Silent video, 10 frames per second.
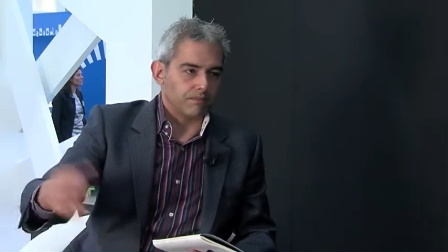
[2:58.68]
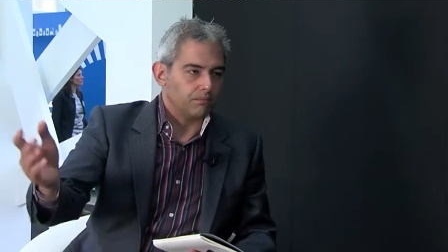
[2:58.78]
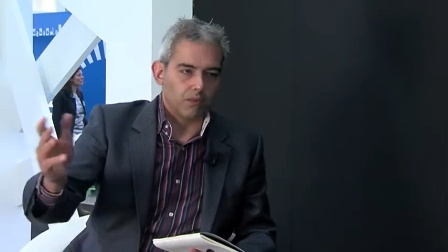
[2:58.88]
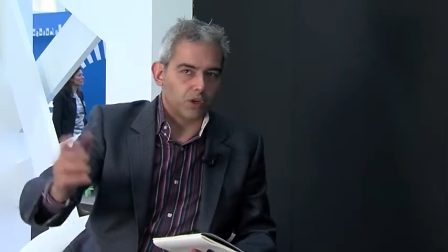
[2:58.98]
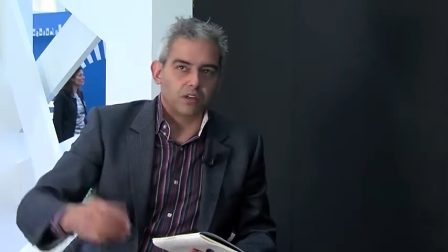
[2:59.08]

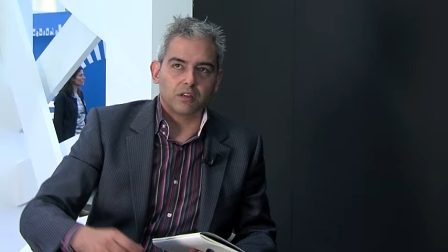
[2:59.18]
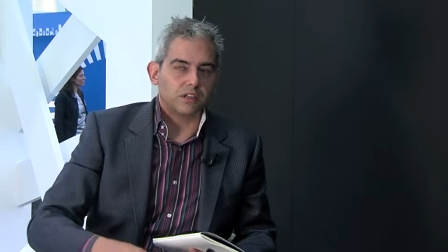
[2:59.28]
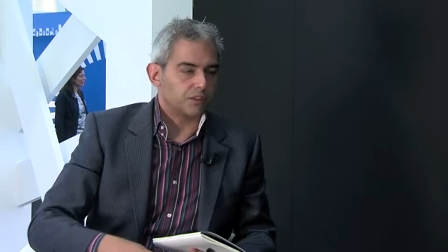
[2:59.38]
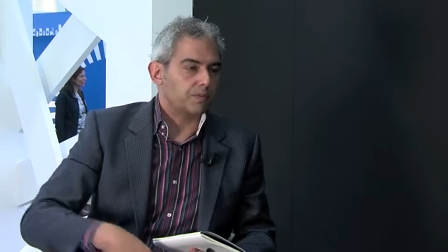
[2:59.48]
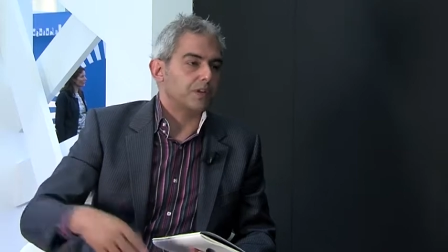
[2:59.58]
model
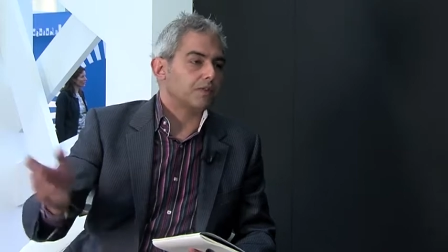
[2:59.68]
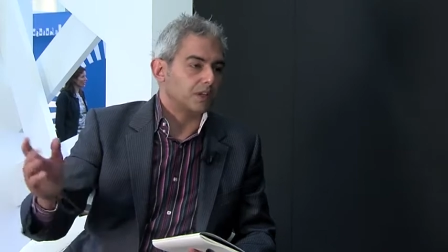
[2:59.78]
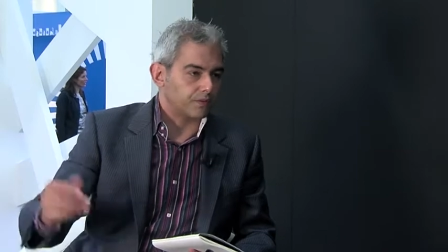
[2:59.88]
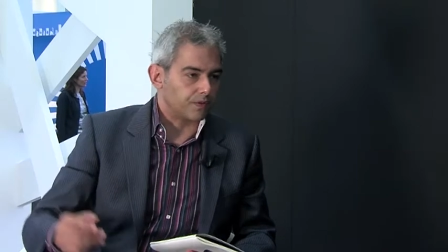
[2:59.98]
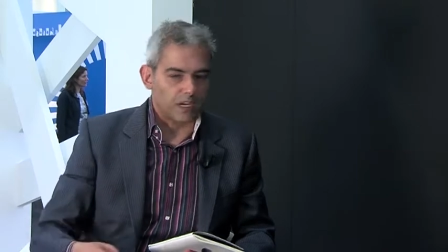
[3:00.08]
is
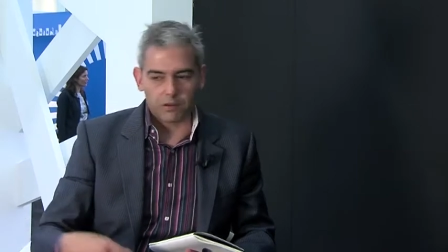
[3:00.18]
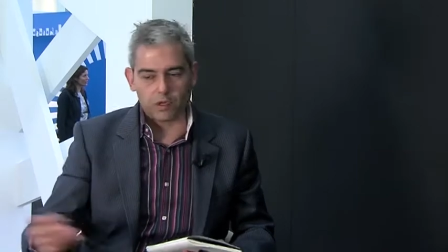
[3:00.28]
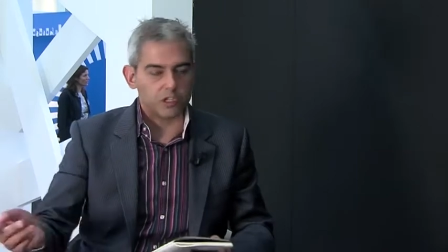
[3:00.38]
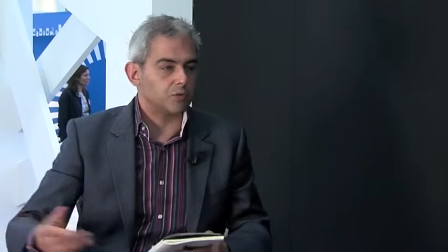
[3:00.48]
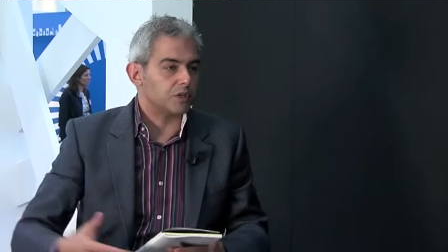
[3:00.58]
perfectly fine.
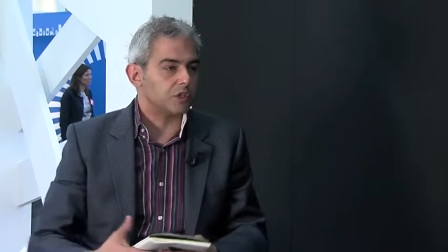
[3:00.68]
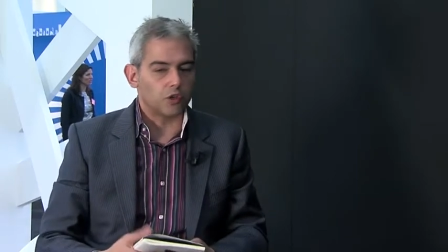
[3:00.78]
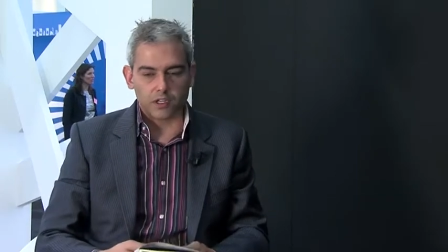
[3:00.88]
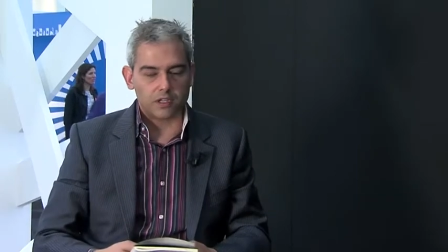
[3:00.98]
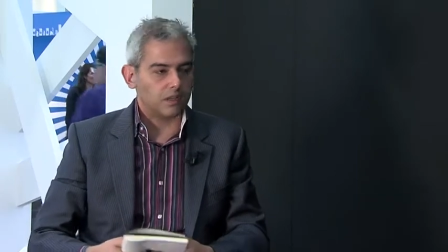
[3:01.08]
Why should we
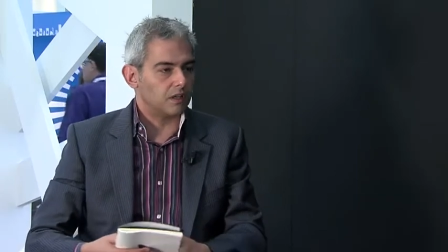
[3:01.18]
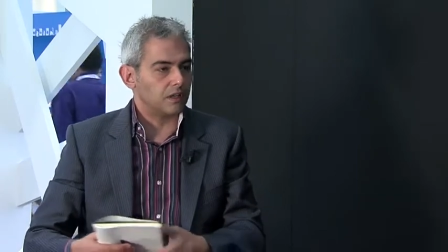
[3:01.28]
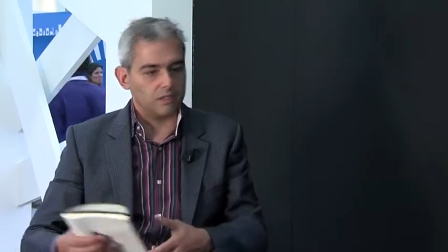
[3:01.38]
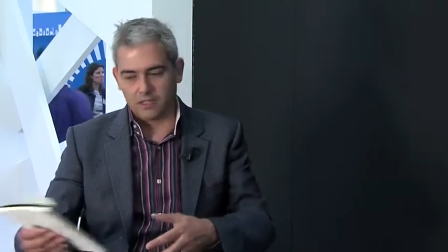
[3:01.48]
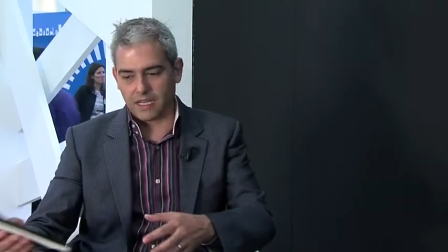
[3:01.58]
join
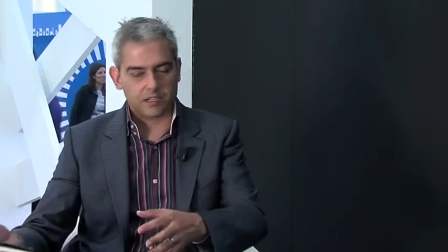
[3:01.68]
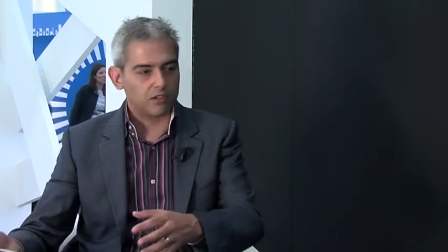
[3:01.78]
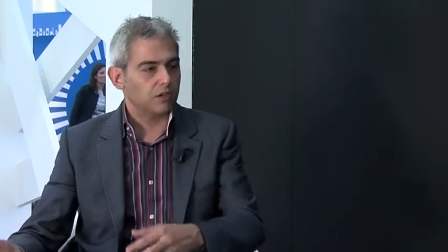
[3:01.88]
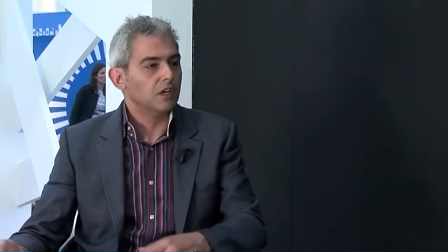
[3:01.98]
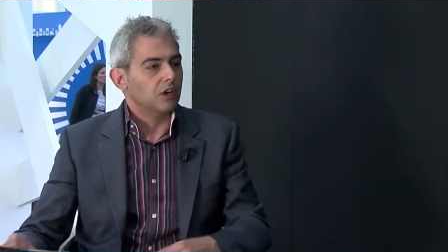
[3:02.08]
that
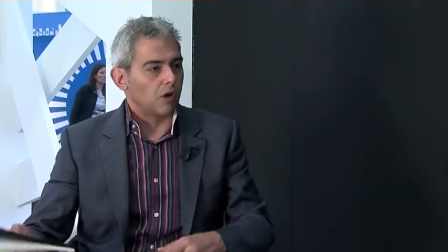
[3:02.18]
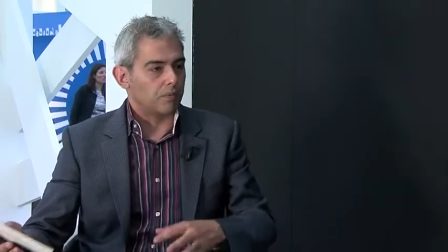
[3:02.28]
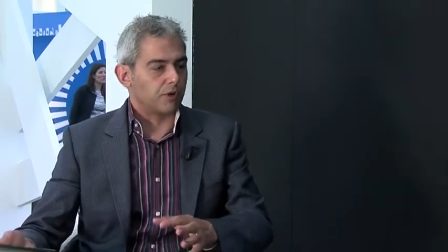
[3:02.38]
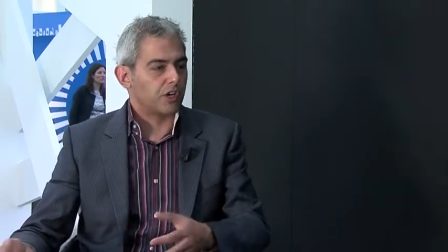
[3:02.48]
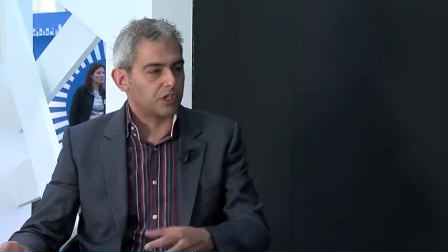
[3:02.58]

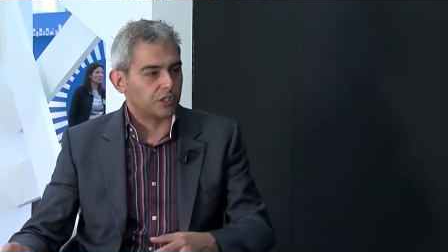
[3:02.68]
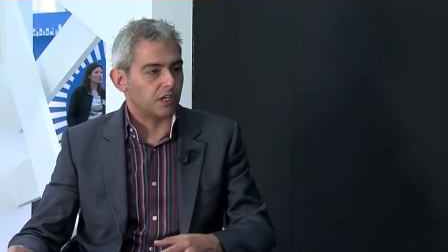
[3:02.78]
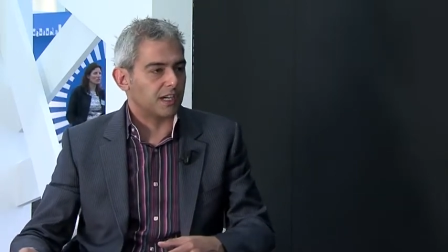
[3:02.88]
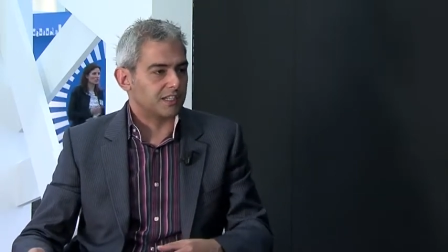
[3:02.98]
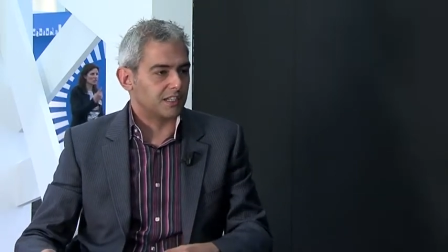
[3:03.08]
operational
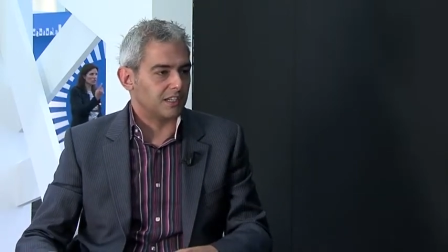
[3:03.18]
IT